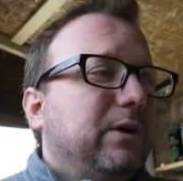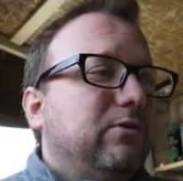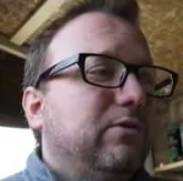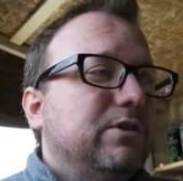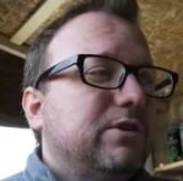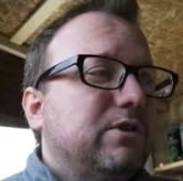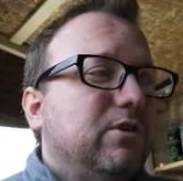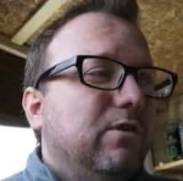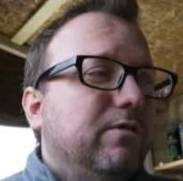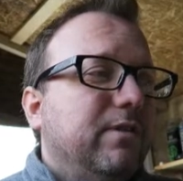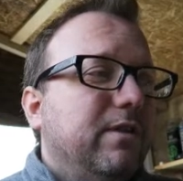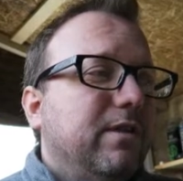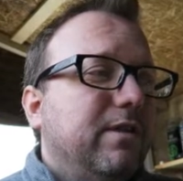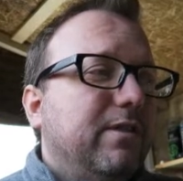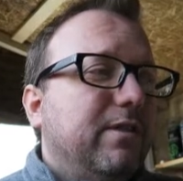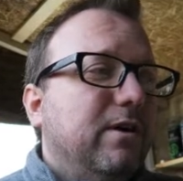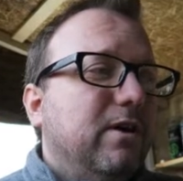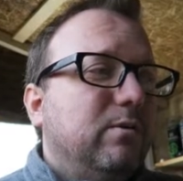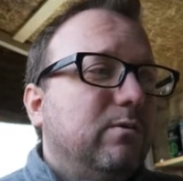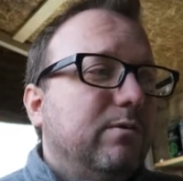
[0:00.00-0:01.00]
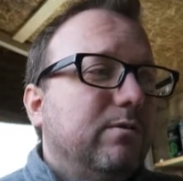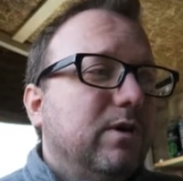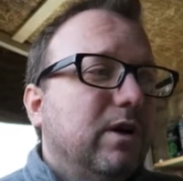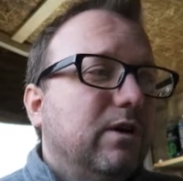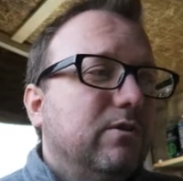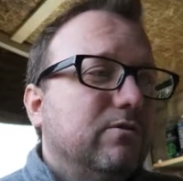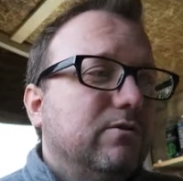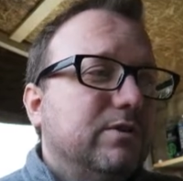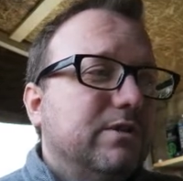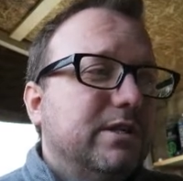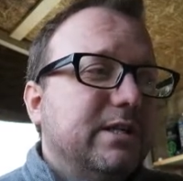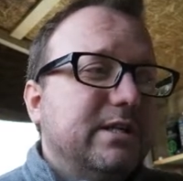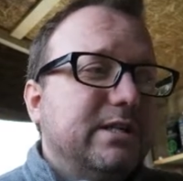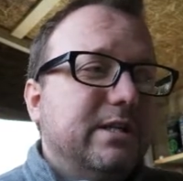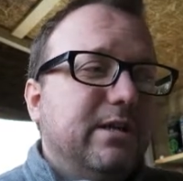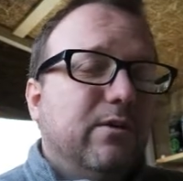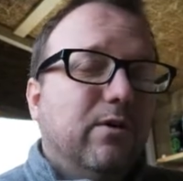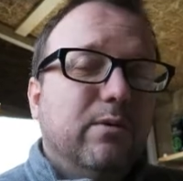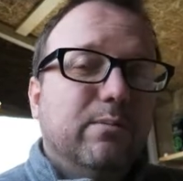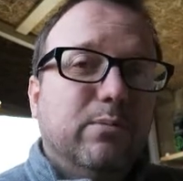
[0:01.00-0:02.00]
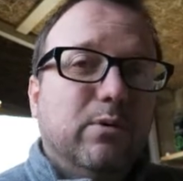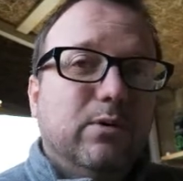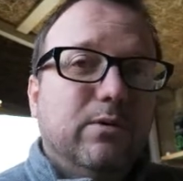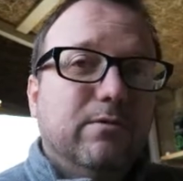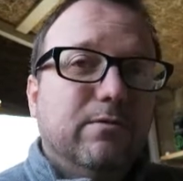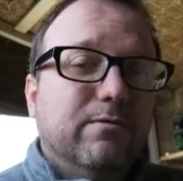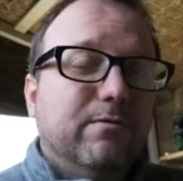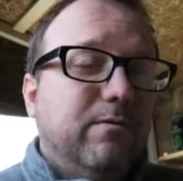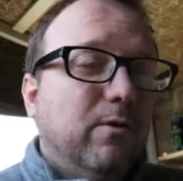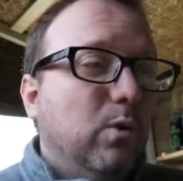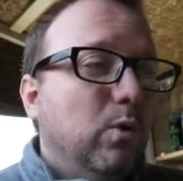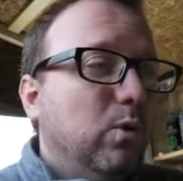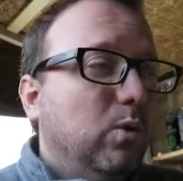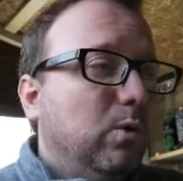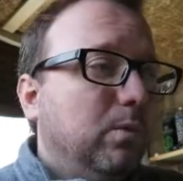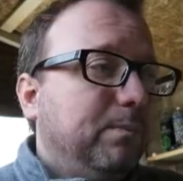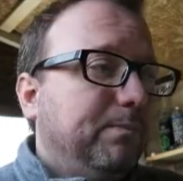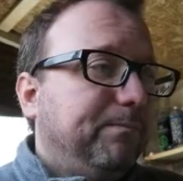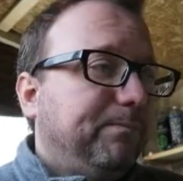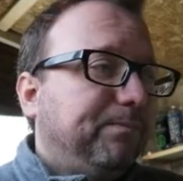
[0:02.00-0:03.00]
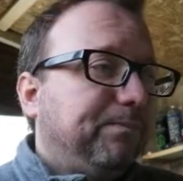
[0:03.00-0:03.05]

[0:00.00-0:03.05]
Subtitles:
Chris Goff in third with 169.4.